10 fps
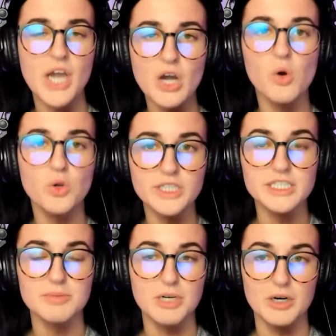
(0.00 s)
not
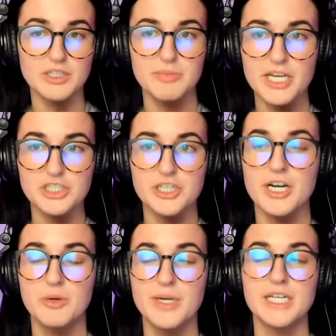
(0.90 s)
only tomorrow on the
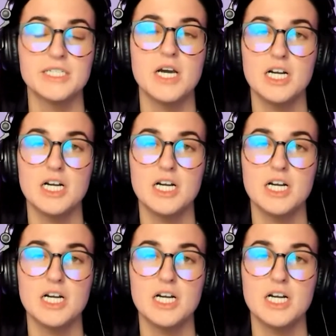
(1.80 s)
Patreon are we going to